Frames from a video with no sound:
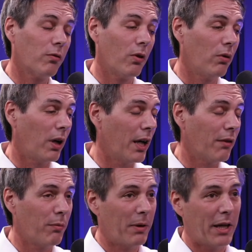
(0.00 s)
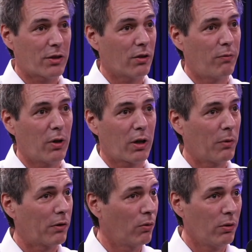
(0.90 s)
role, I have the pleasure of working
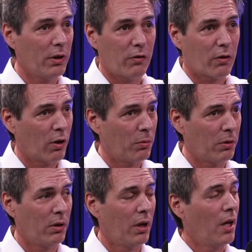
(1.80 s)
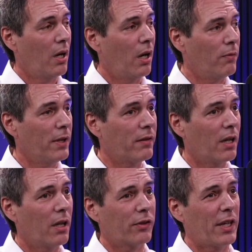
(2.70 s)
with all these global
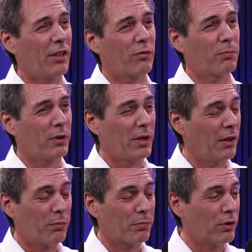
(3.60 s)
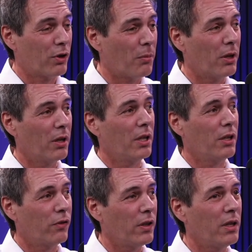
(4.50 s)
retailers, and it's predominantly
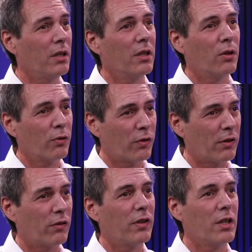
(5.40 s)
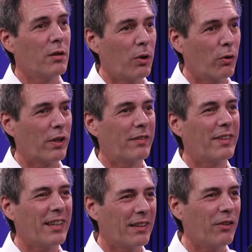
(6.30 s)
CEOs and CMOs that
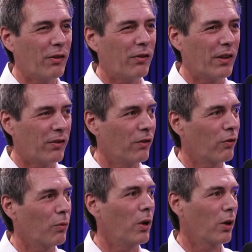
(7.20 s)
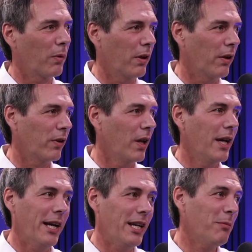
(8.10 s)
take these decisions to work with us,
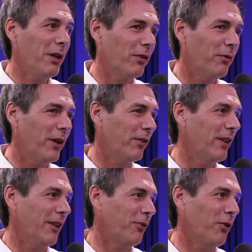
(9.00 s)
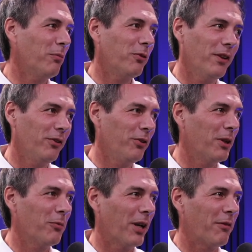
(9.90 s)
and that makes it fascinating. So I'm still
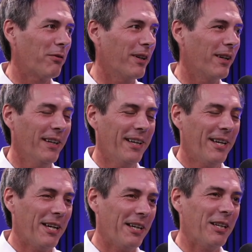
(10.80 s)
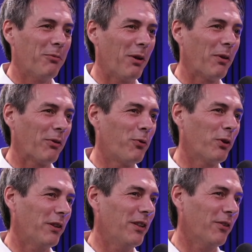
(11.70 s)
doing whatever I did when I was
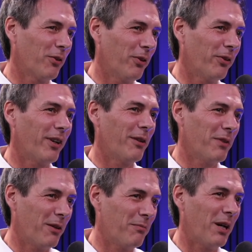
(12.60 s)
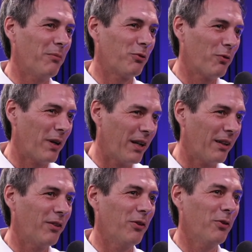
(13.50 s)
14 years old. I'm
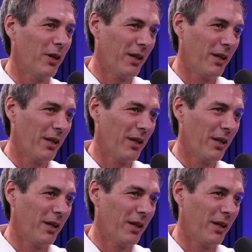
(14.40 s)
trying to